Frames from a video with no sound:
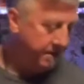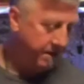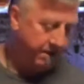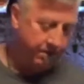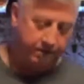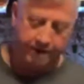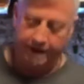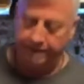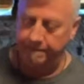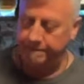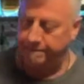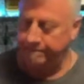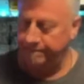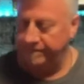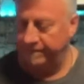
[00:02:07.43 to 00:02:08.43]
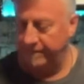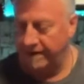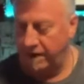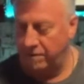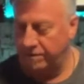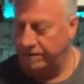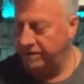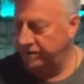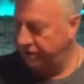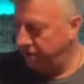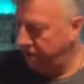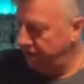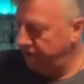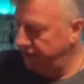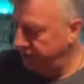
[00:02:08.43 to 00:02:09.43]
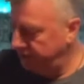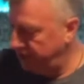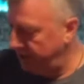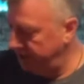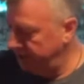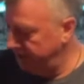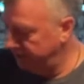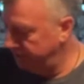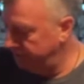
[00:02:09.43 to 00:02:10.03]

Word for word: All right, now we'll discard this ice.